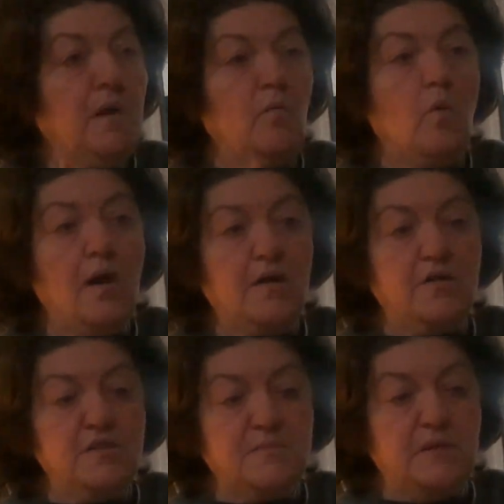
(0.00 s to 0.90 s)
my
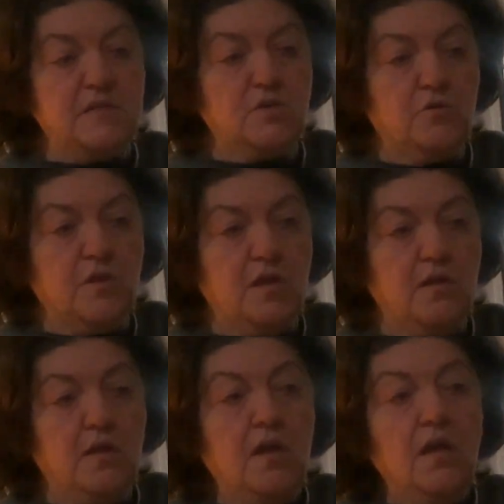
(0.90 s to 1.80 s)
water dispenser
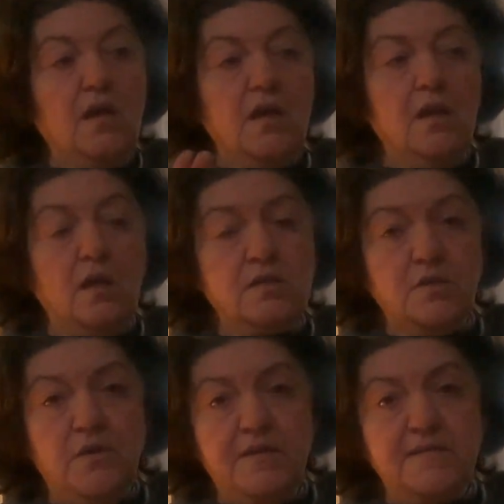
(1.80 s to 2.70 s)
thing it
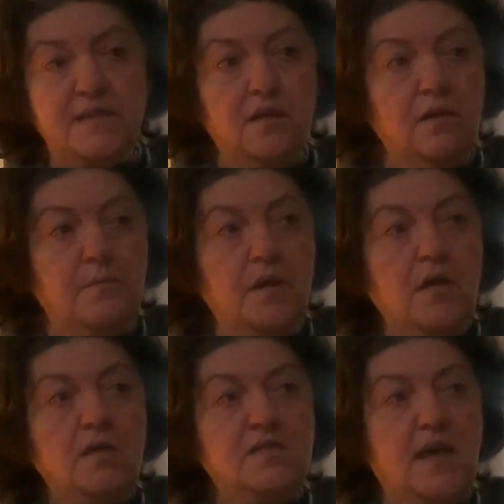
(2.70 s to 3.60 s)
also heats up
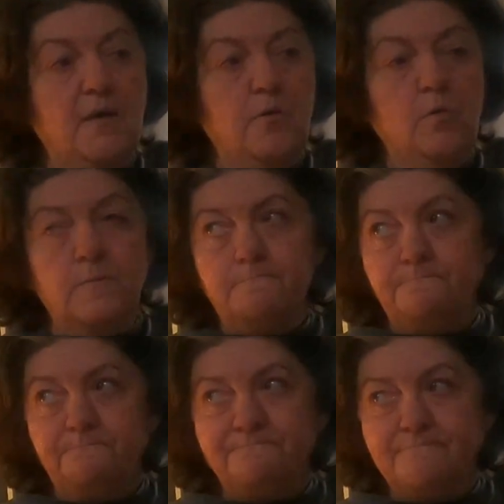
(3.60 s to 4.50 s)
so
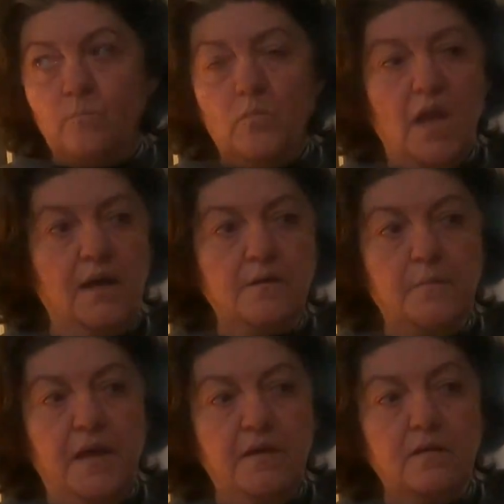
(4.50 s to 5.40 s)
I
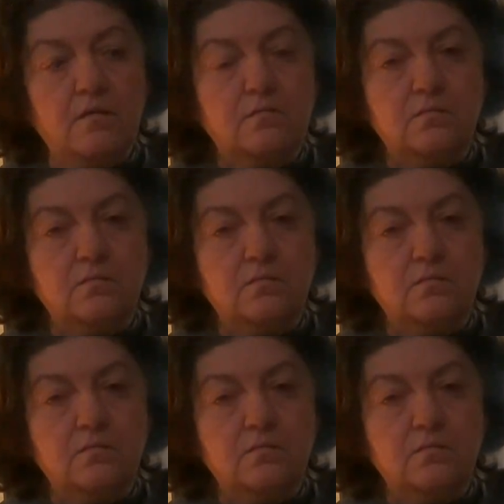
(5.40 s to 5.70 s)
can make